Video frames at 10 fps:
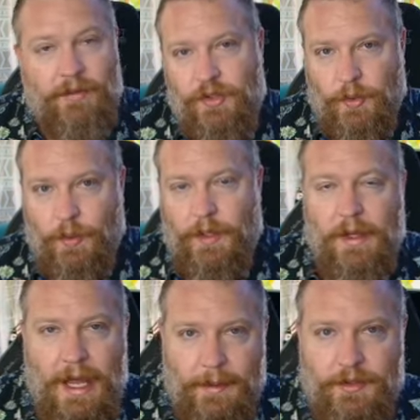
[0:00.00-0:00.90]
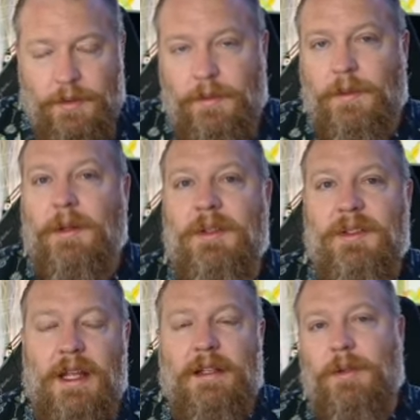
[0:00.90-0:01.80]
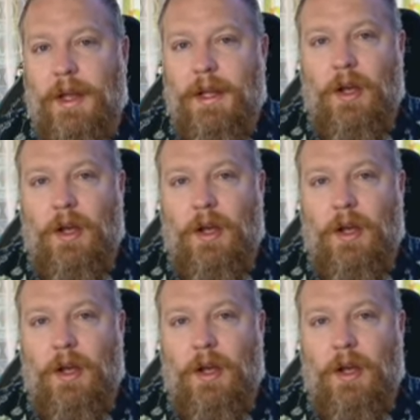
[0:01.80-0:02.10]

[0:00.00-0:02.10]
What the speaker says: story. Absolutely. Mistakes create